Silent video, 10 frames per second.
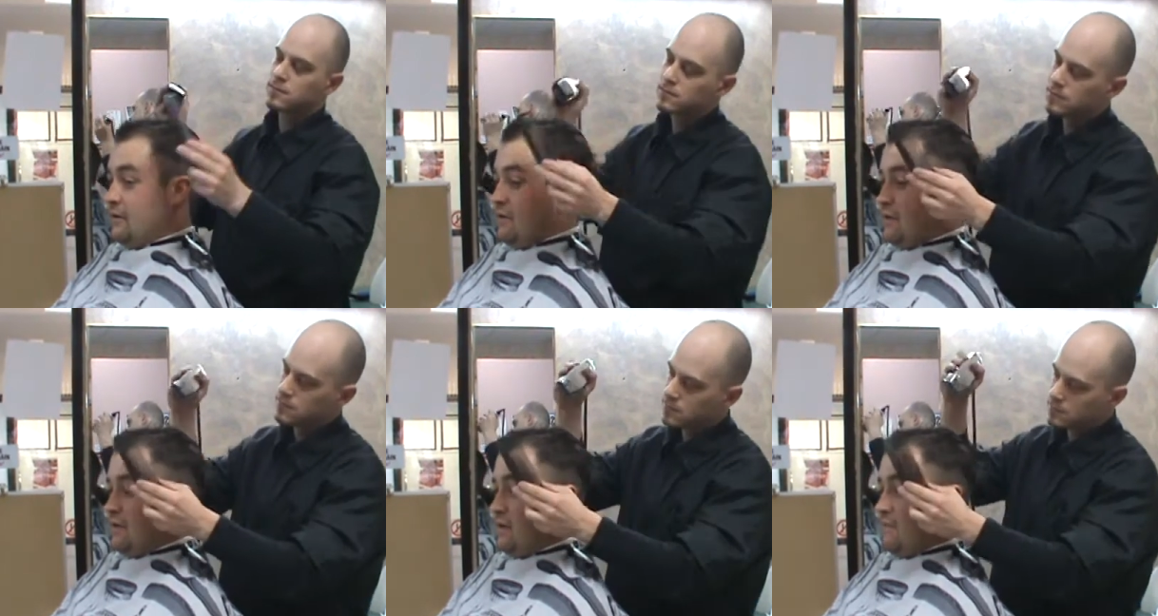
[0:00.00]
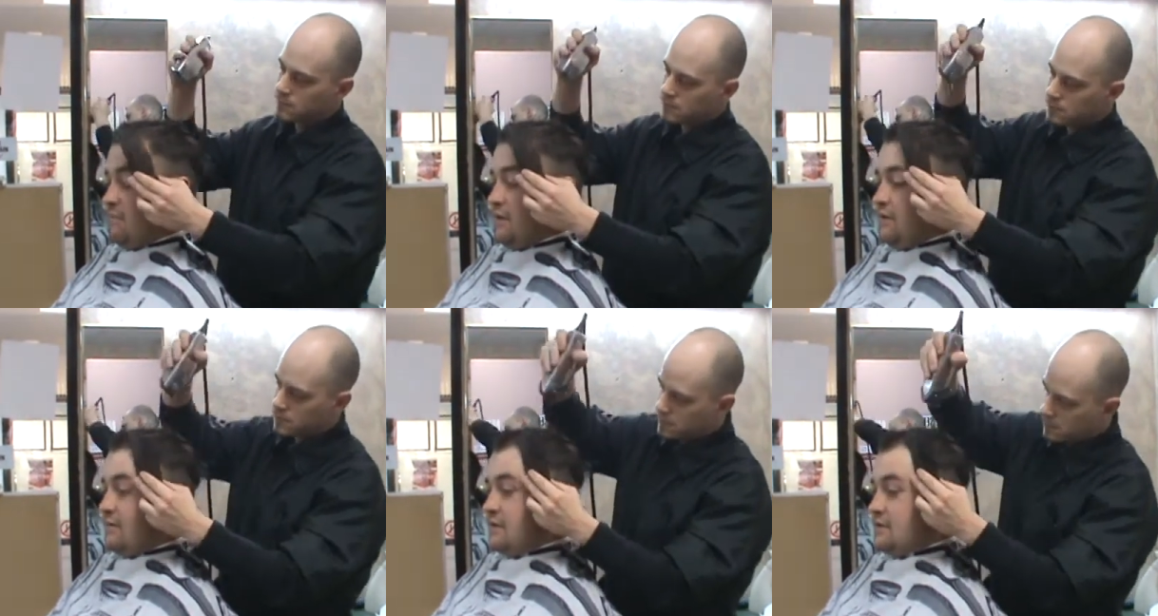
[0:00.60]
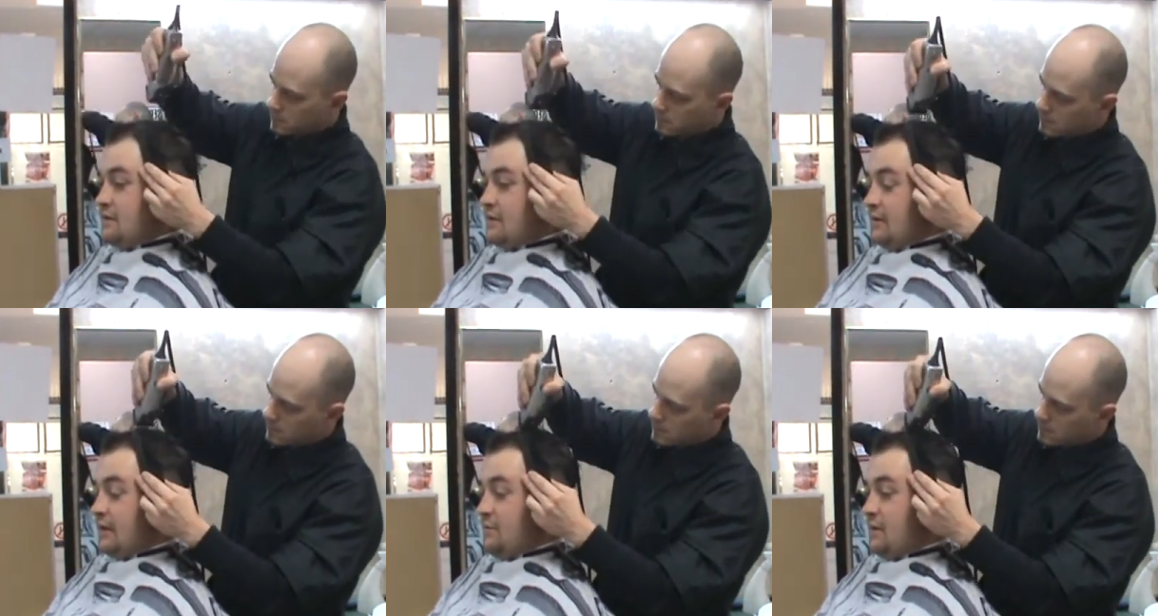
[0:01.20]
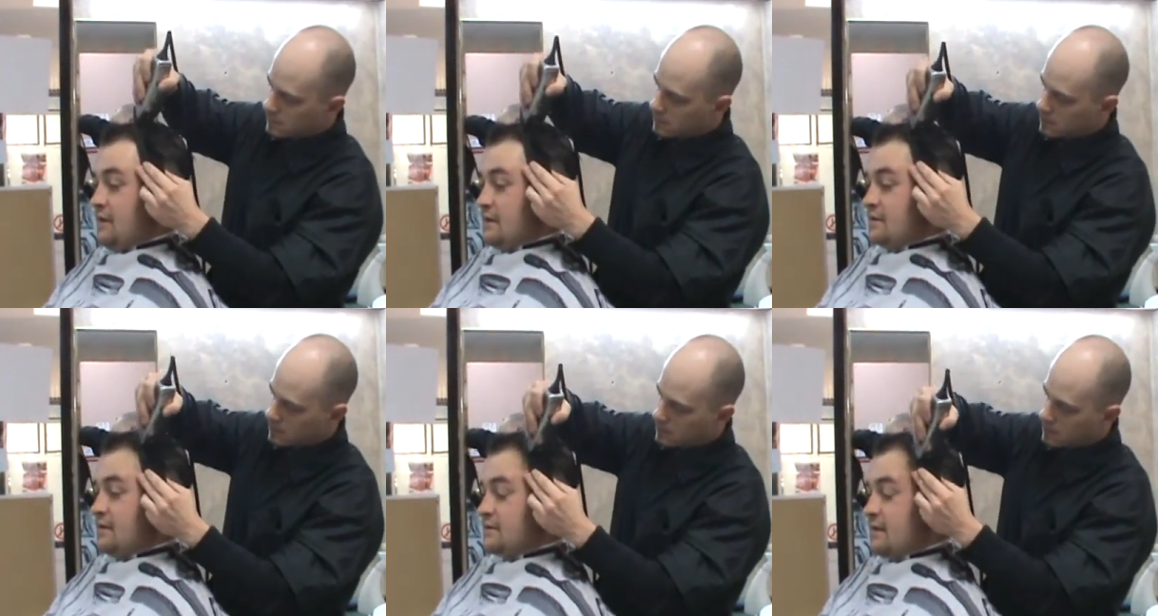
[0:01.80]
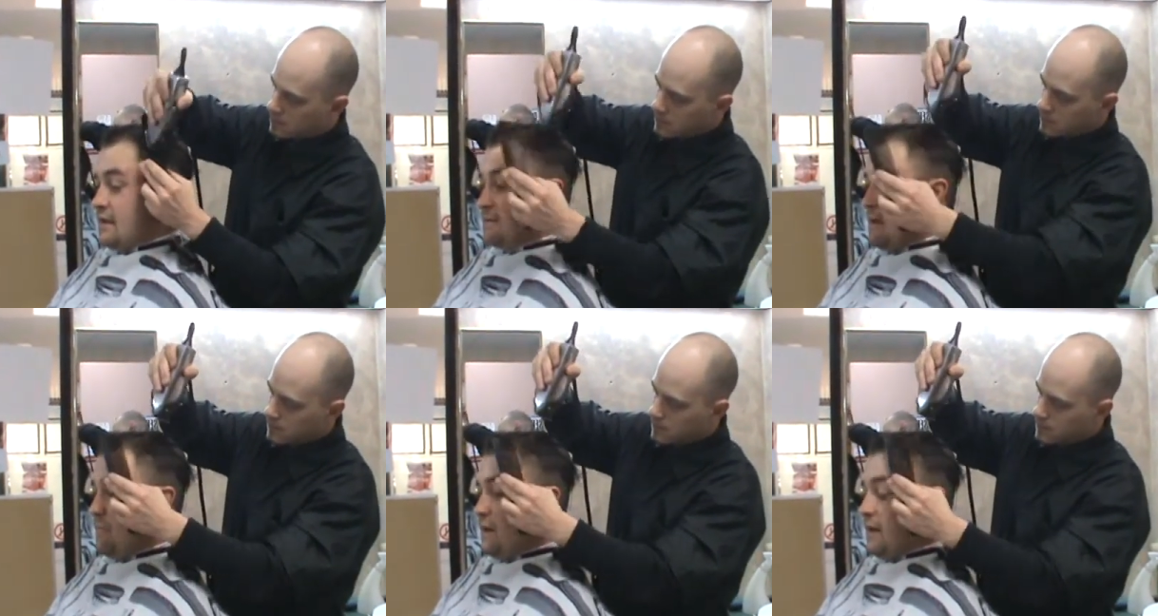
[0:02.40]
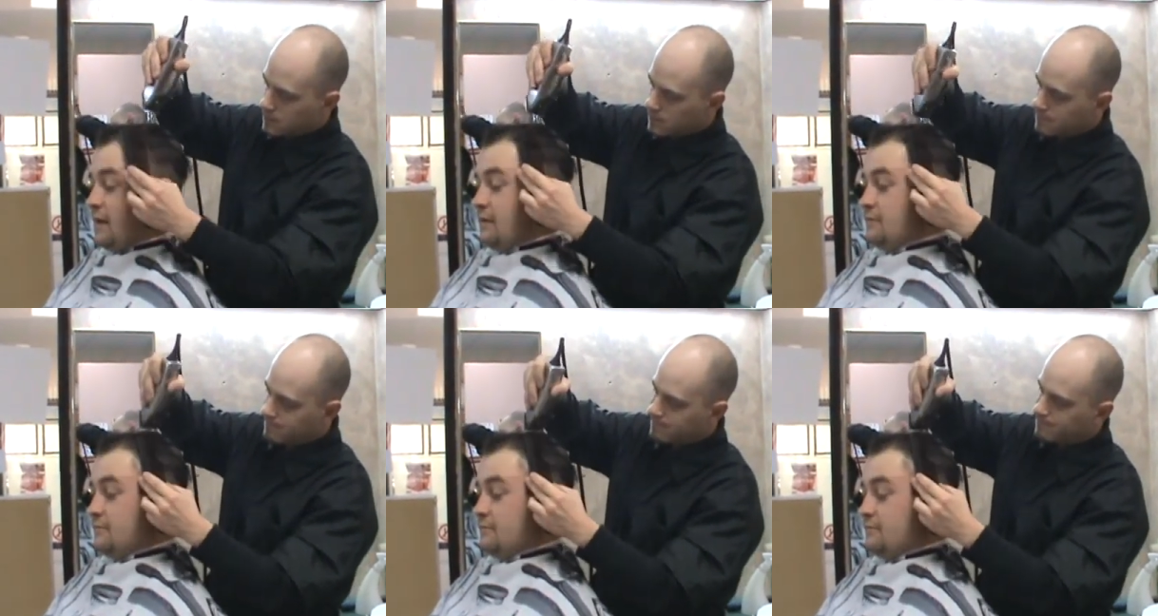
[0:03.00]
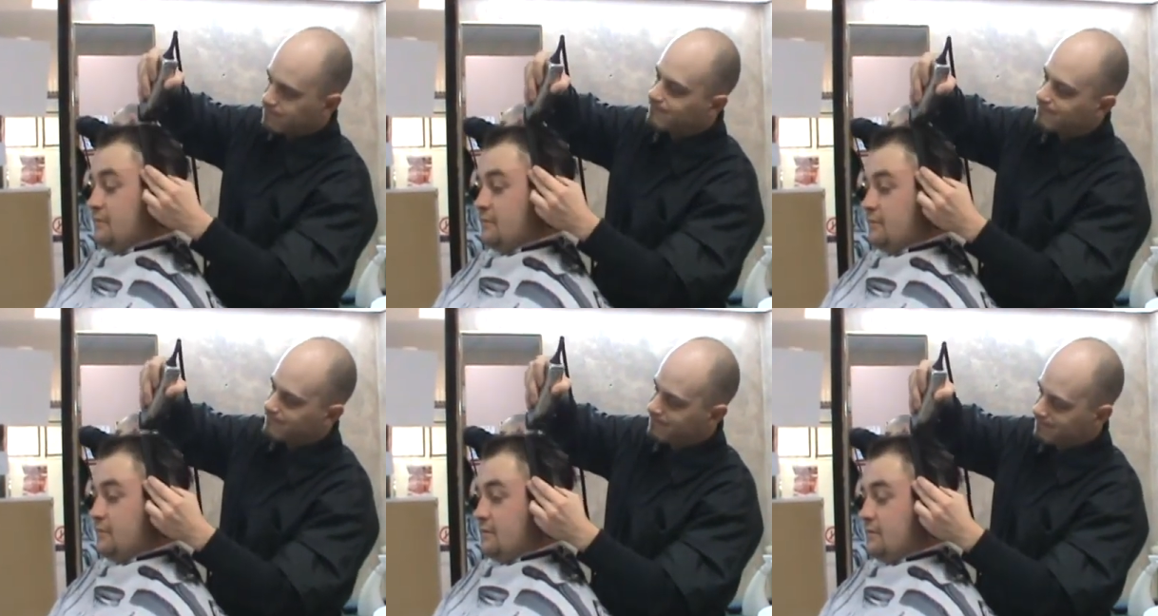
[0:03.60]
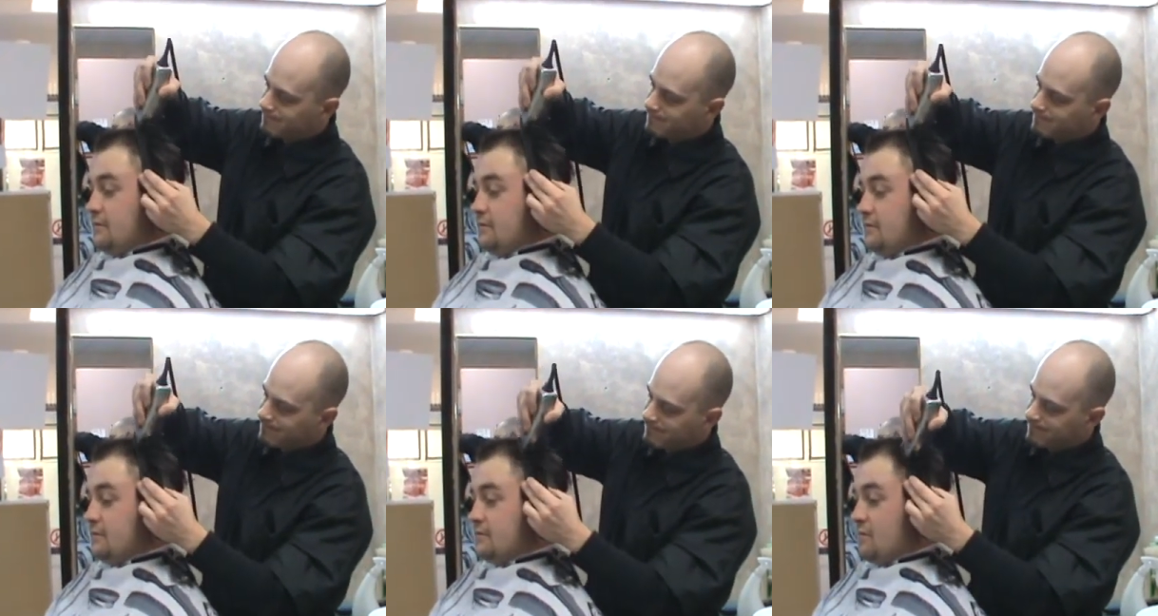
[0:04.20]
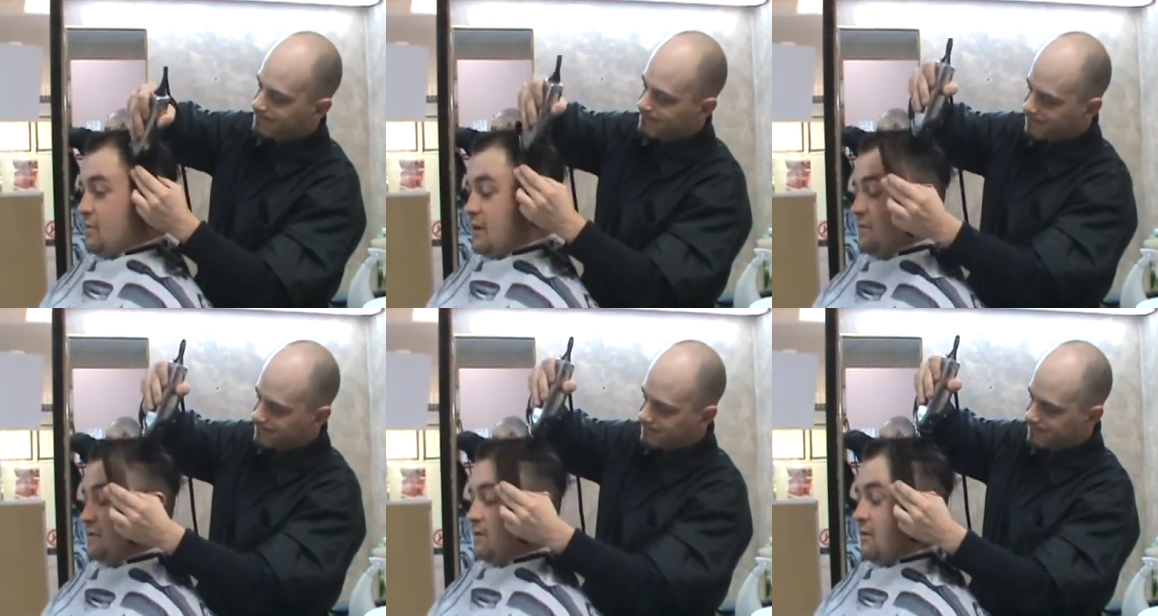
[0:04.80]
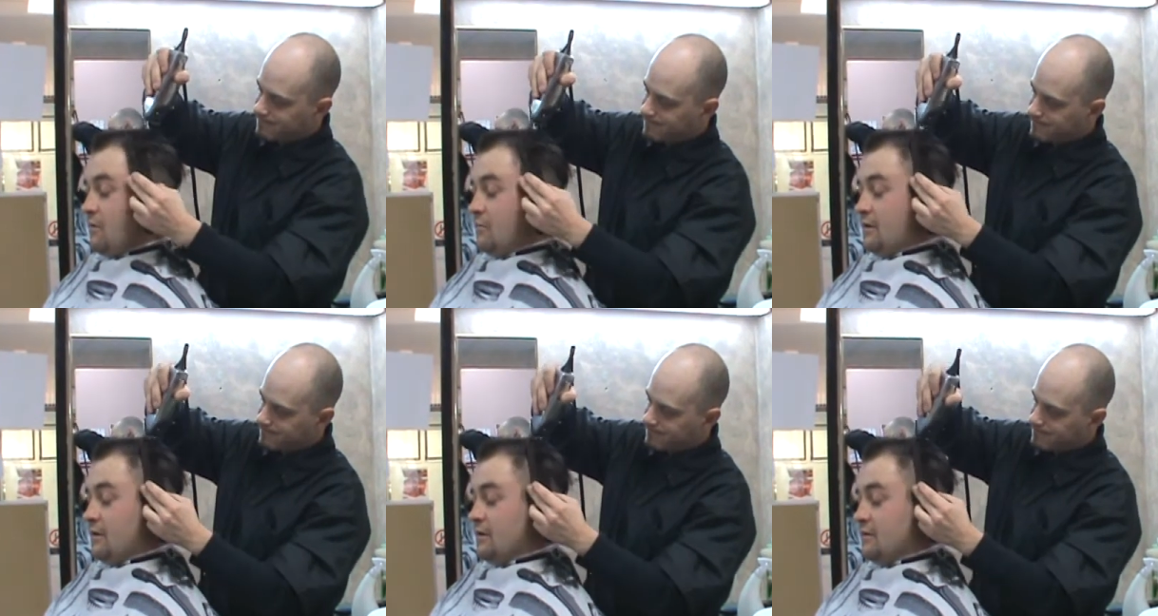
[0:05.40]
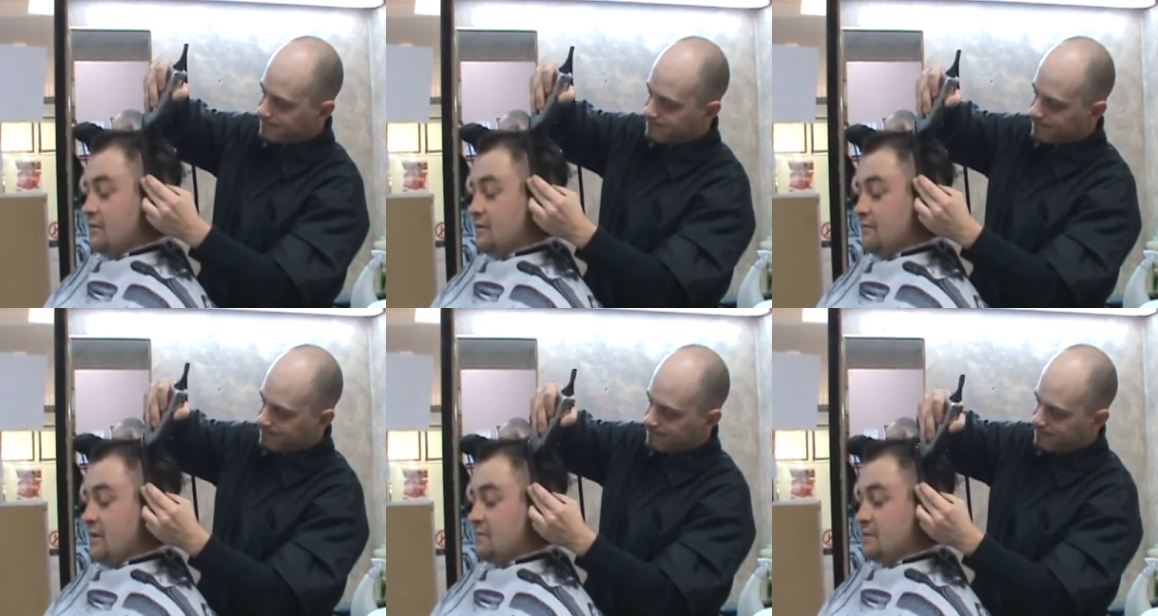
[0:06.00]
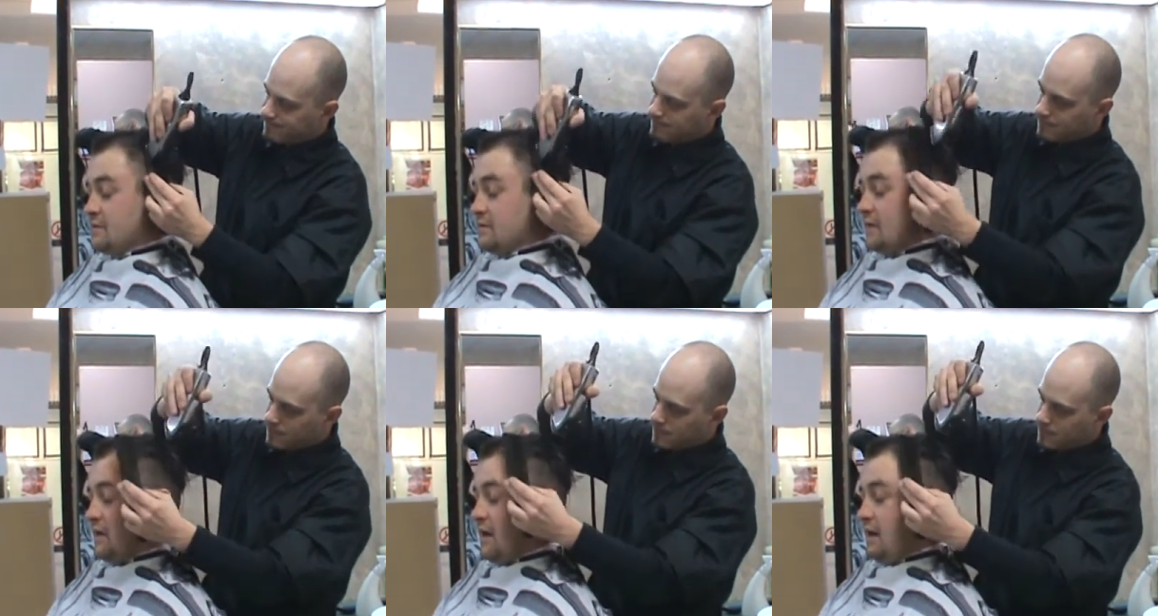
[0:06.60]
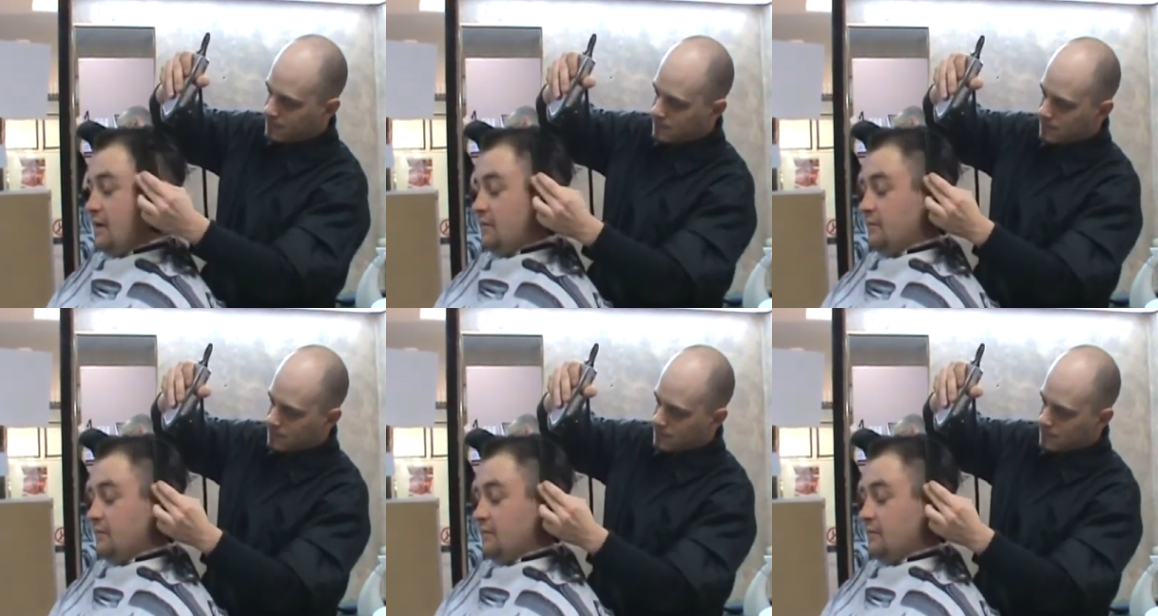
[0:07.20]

Speaker 1: go to the DMV to register it. They got to pay that sales tax out of pocket. Sure. Mm -hmm. So the payment's lower, but your initial investment's a little higher.